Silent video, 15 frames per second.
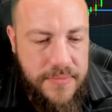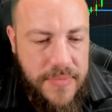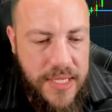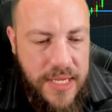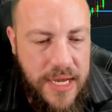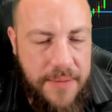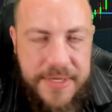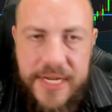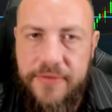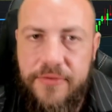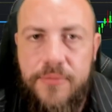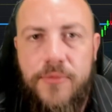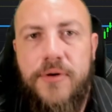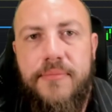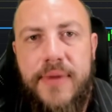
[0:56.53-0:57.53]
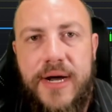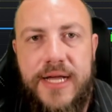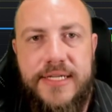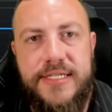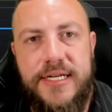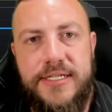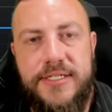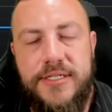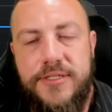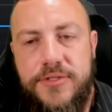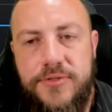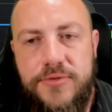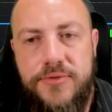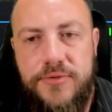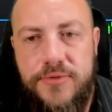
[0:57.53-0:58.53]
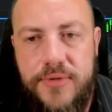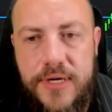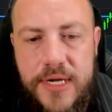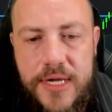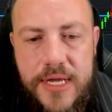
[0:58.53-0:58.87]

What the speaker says: But definitely more mindset to